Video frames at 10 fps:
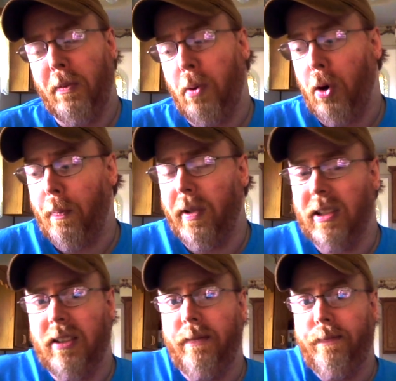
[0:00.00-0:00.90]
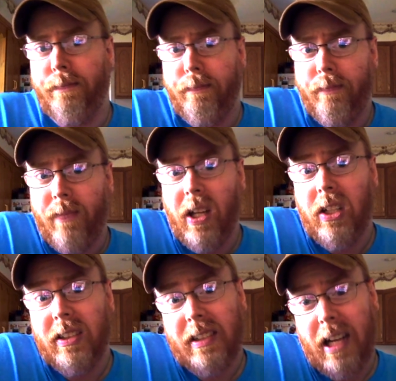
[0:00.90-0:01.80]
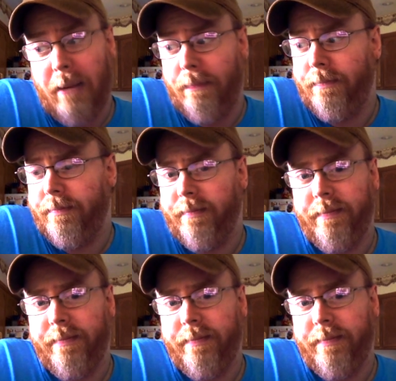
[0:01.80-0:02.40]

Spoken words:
a purpose to some.